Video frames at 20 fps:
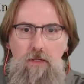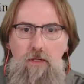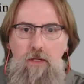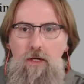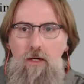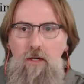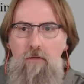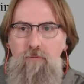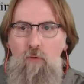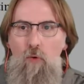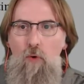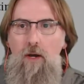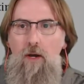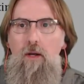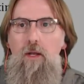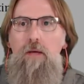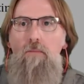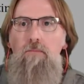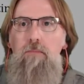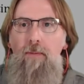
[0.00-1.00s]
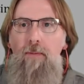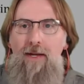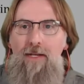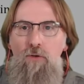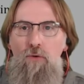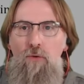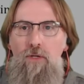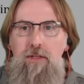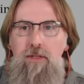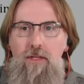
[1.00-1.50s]
for it. But by
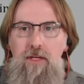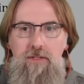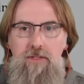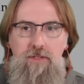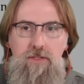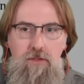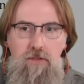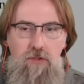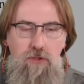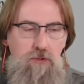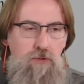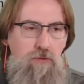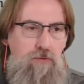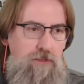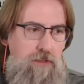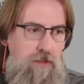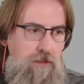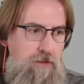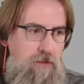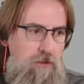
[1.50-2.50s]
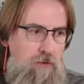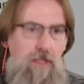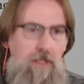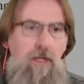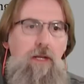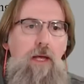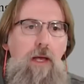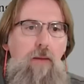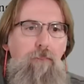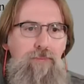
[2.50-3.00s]
doing this, students can do it.
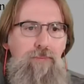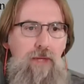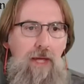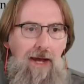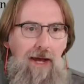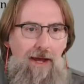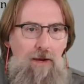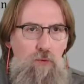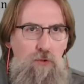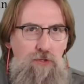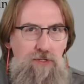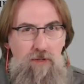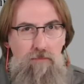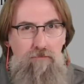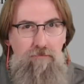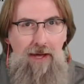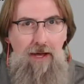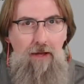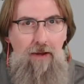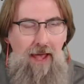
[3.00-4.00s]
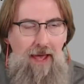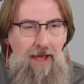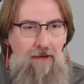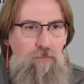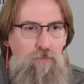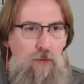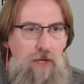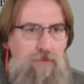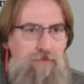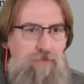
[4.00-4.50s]
I was about
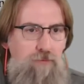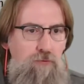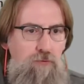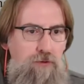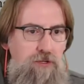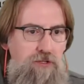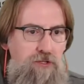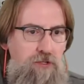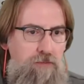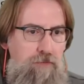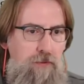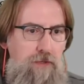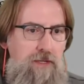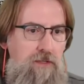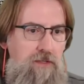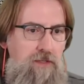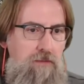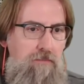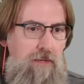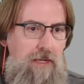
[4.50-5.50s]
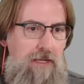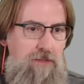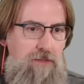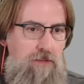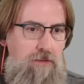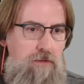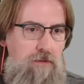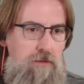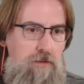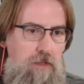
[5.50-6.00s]
halfway through the spring
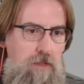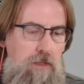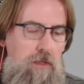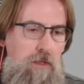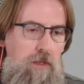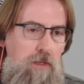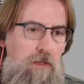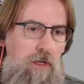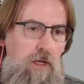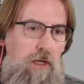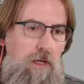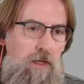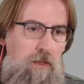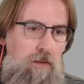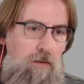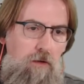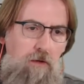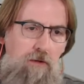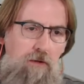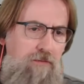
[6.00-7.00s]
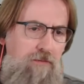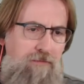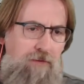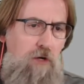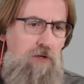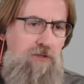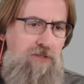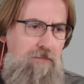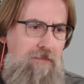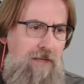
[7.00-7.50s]
semester or the fall
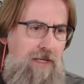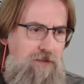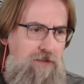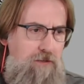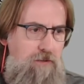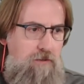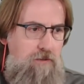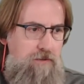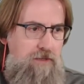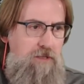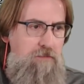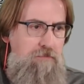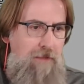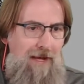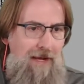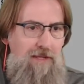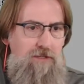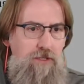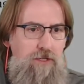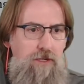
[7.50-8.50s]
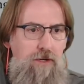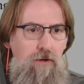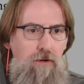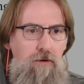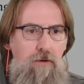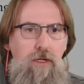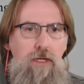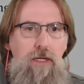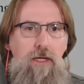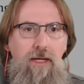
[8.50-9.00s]
semester this past year,
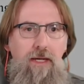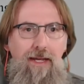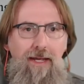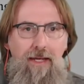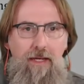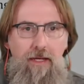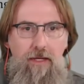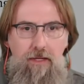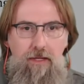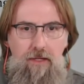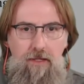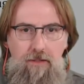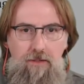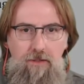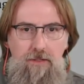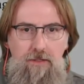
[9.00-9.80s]
and